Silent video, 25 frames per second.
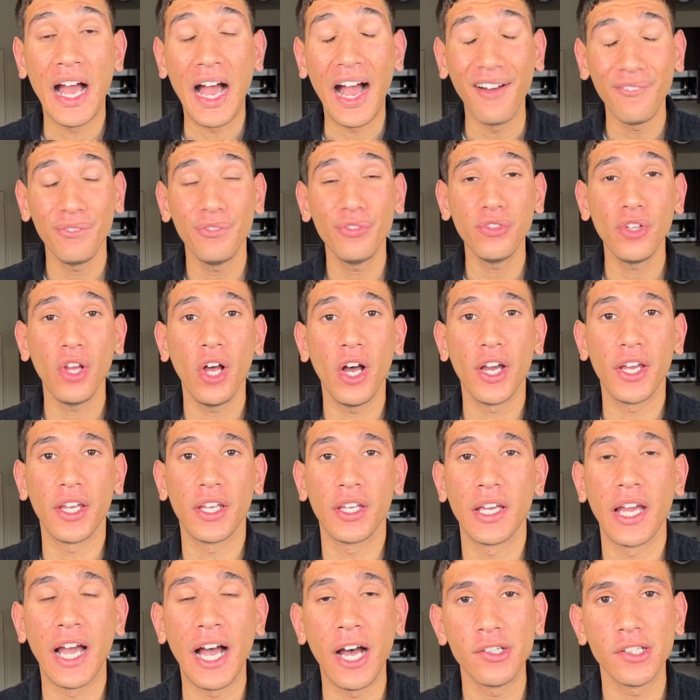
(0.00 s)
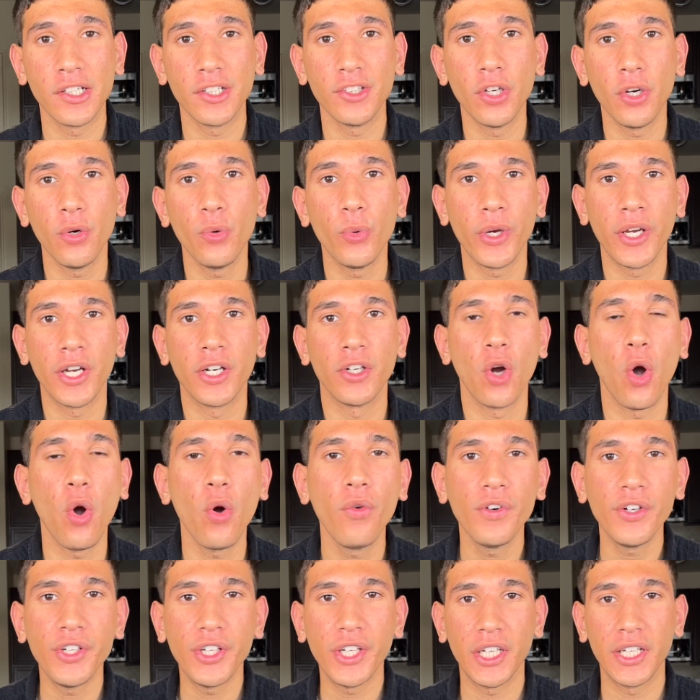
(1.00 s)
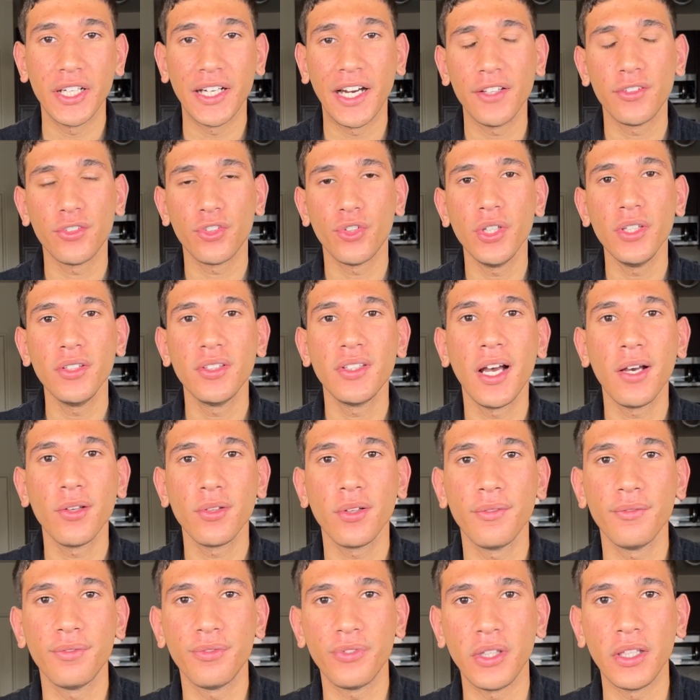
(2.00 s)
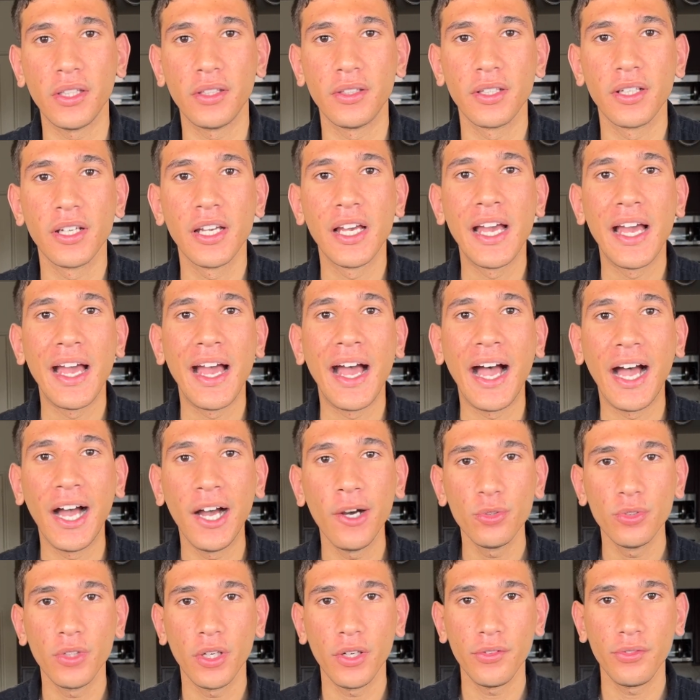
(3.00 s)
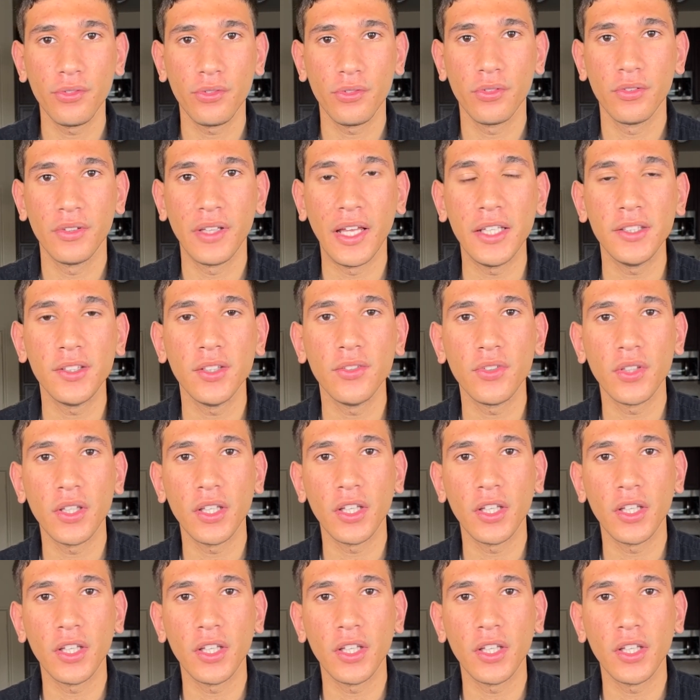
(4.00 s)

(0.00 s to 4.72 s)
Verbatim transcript: I'm flying out of nowhere over here at 3,000 feet. How does the ATC